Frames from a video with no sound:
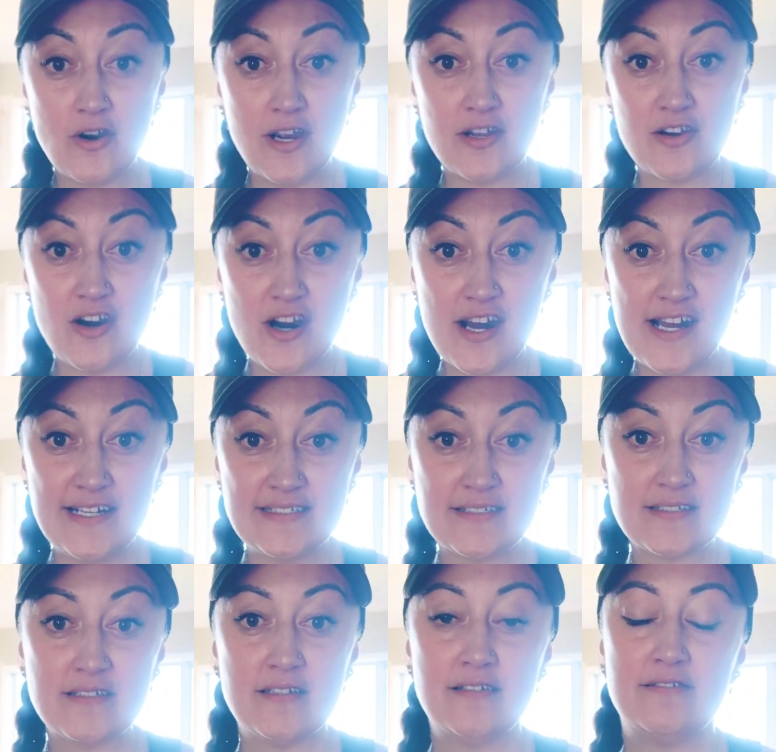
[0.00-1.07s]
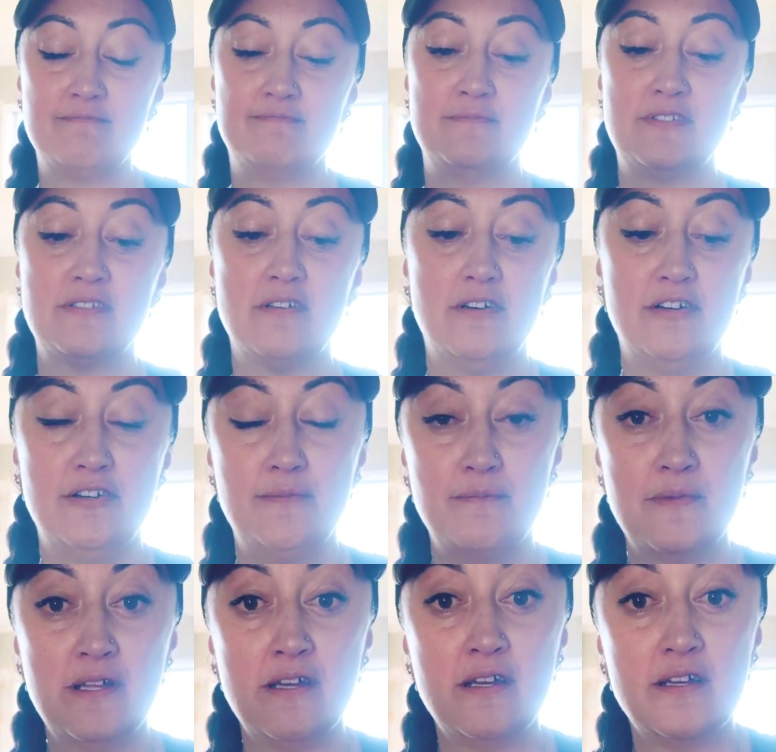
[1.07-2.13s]
Alright, guys. So,
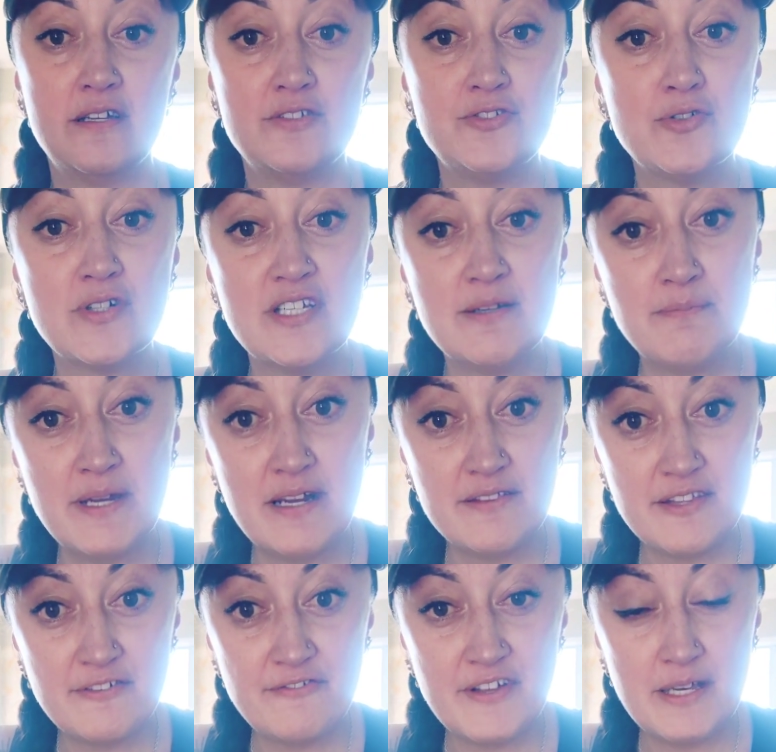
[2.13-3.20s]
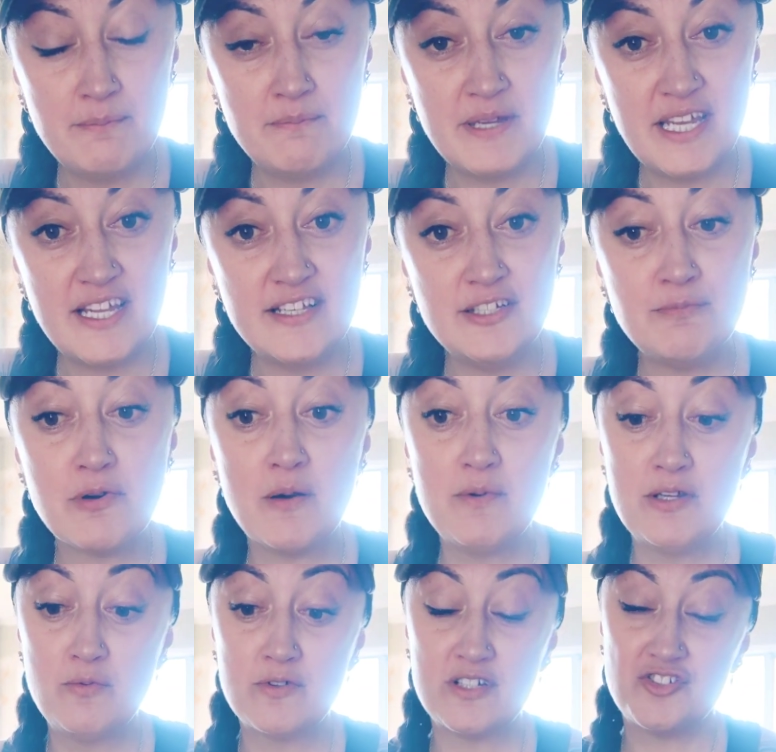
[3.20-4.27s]
talking about the fenben, you
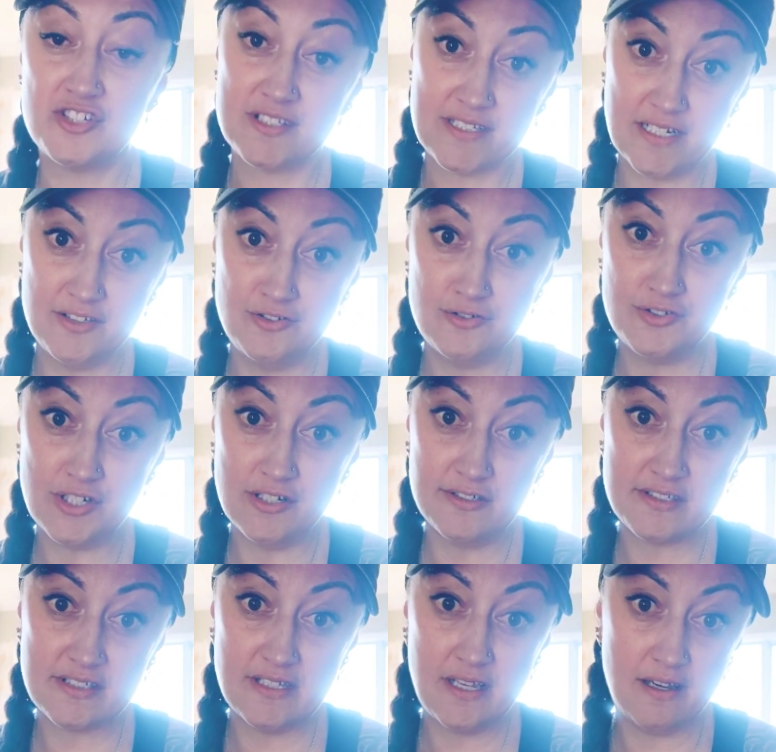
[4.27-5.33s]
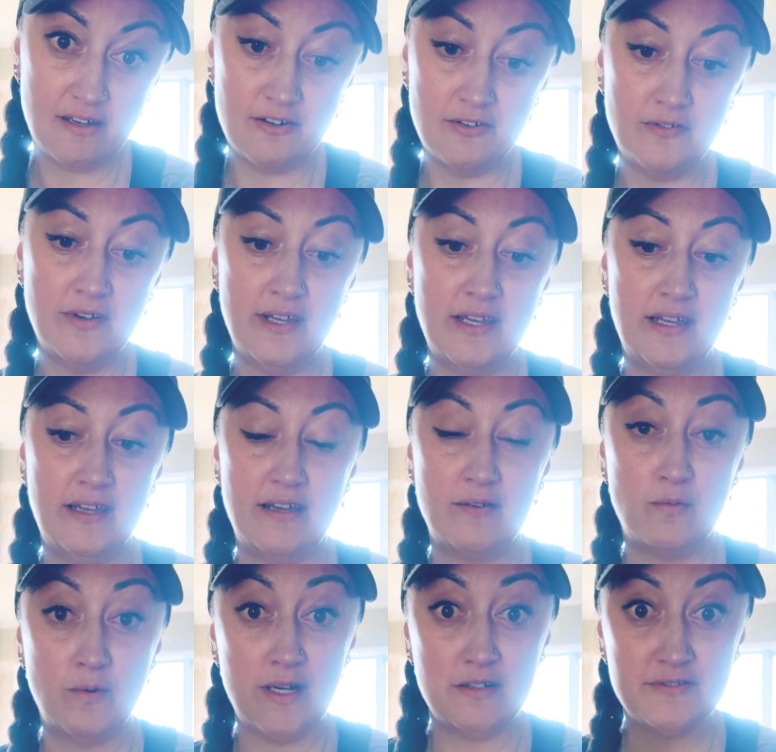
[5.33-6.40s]
probably would have just done your dose now.
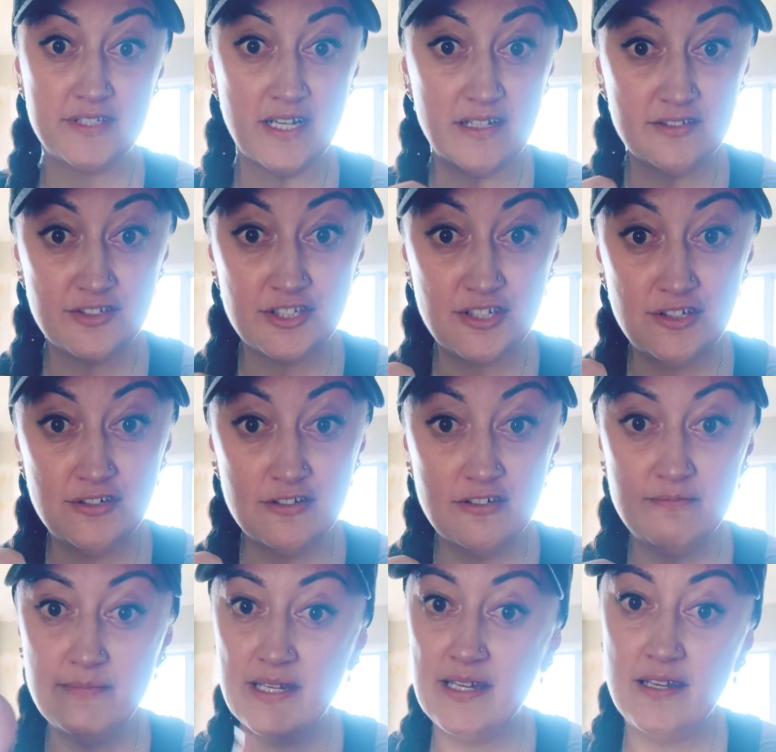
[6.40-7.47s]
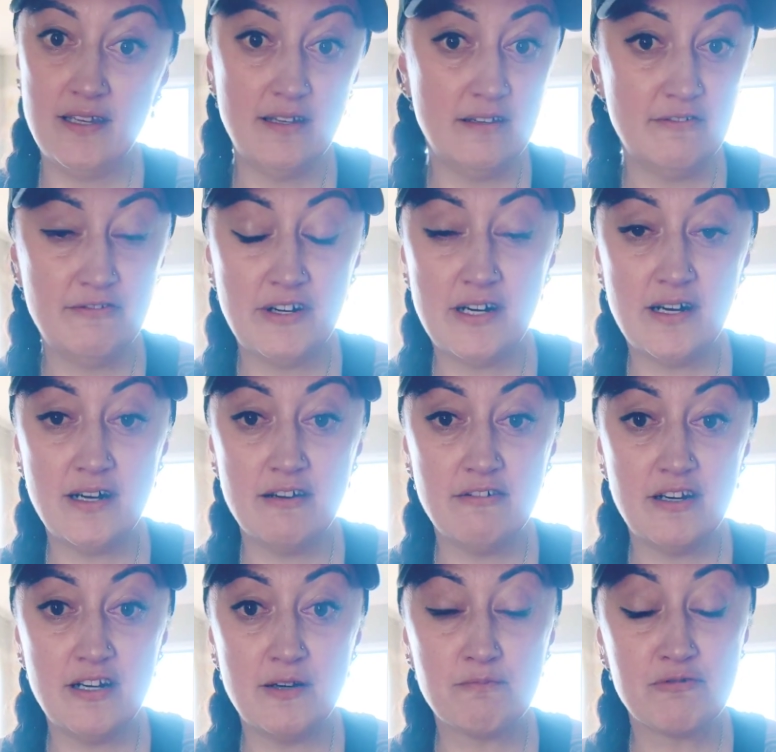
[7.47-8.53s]
Well done to you, man.
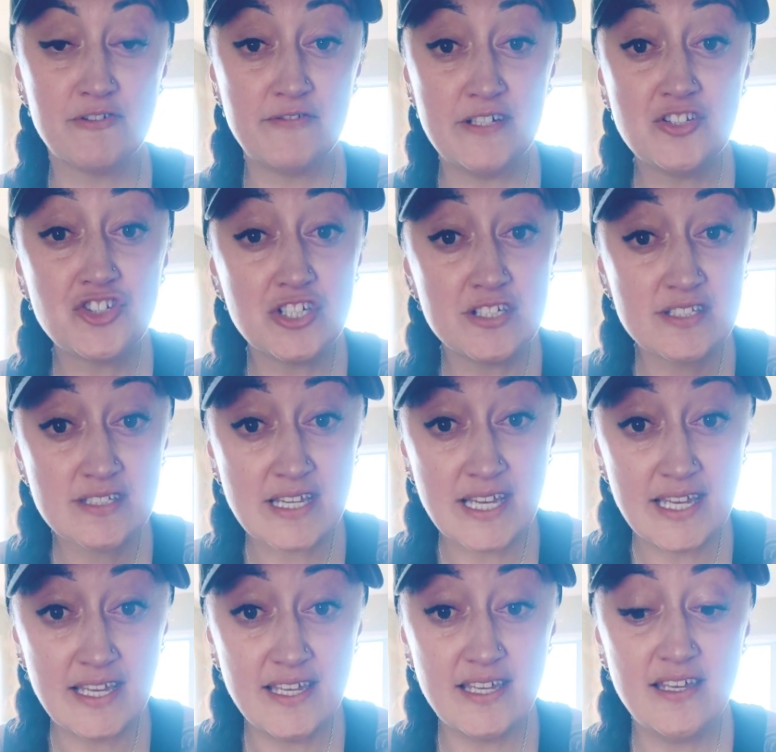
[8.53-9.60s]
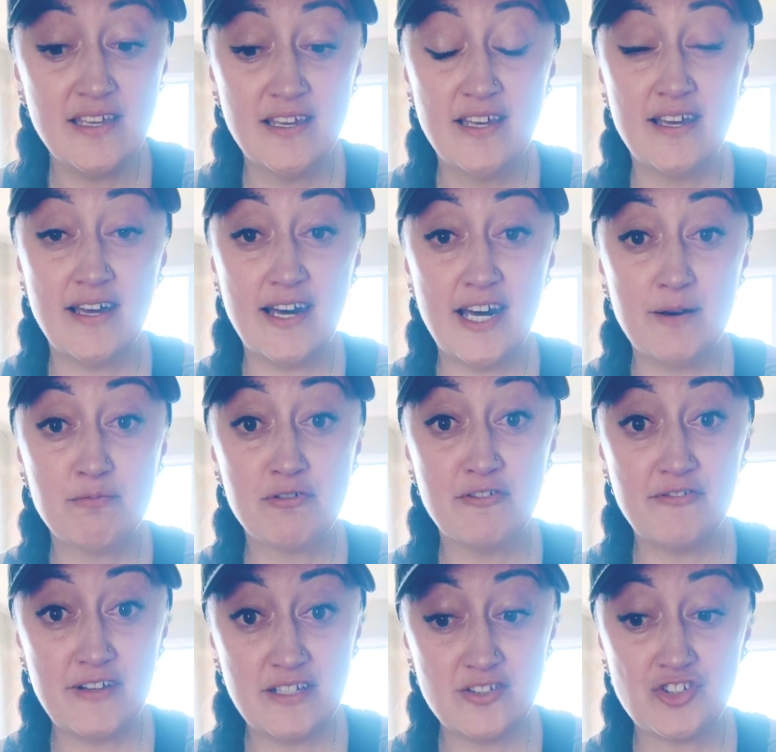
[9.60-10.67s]
Far out. Prevention is key.
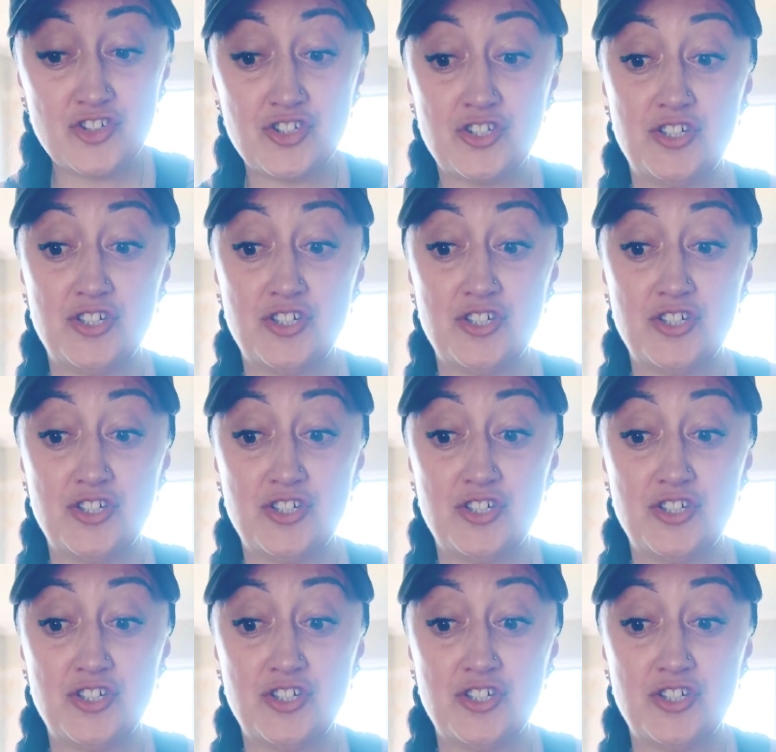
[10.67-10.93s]
Prevent